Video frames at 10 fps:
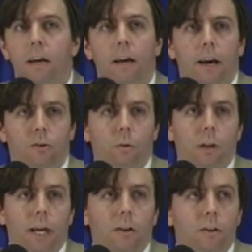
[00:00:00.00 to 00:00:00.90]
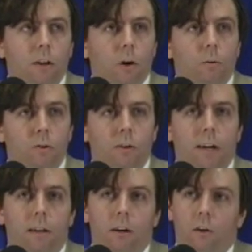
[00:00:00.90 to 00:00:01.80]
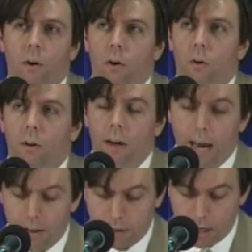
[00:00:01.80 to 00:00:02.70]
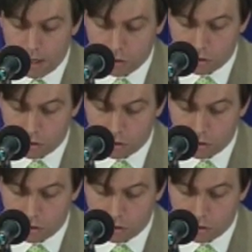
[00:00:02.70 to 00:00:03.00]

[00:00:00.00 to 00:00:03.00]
as it related to the oversight that occurred at the National